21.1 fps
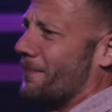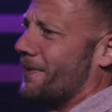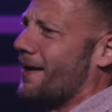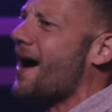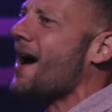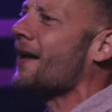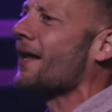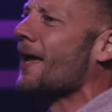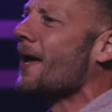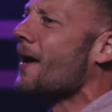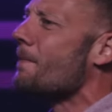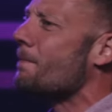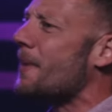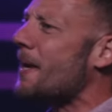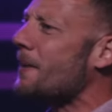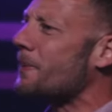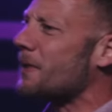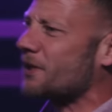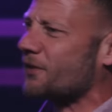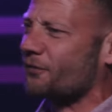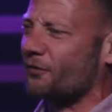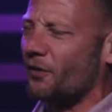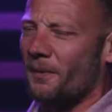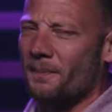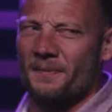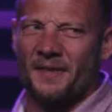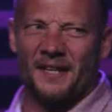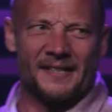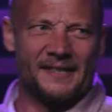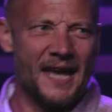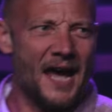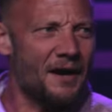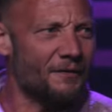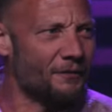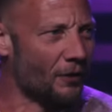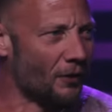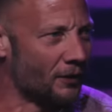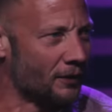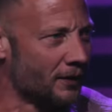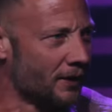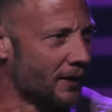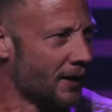God, maybe it's from the devil.
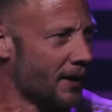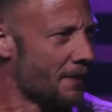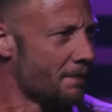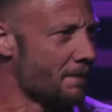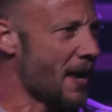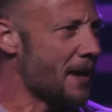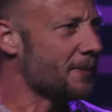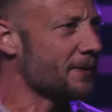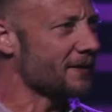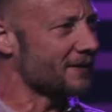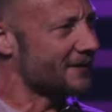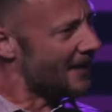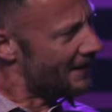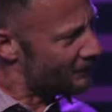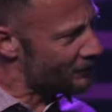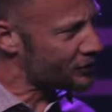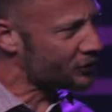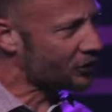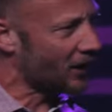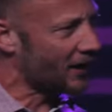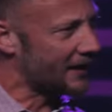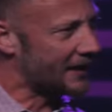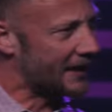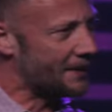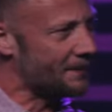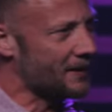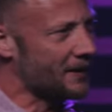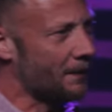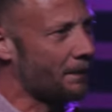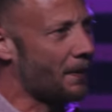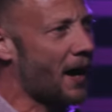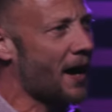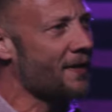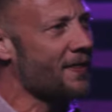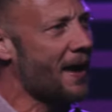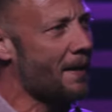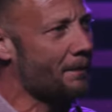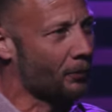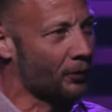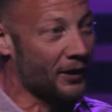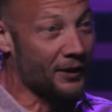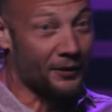Maybe the devil's trying to get me to buy
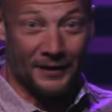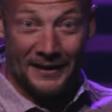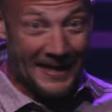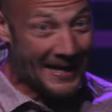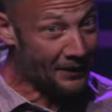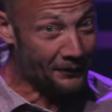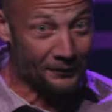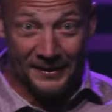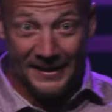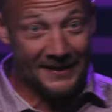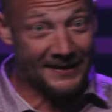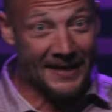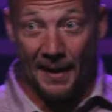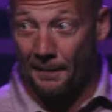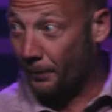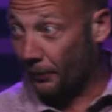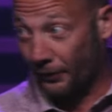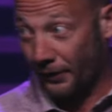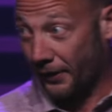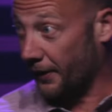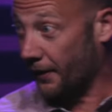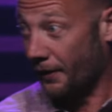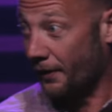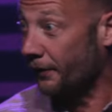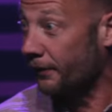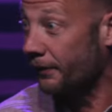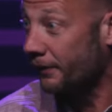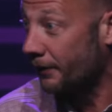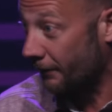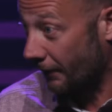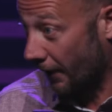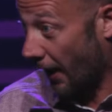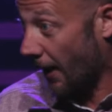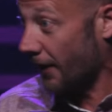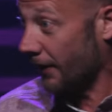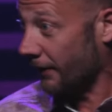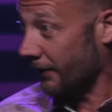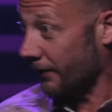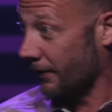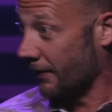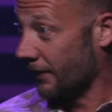that burrito. They don't need that burrito, right?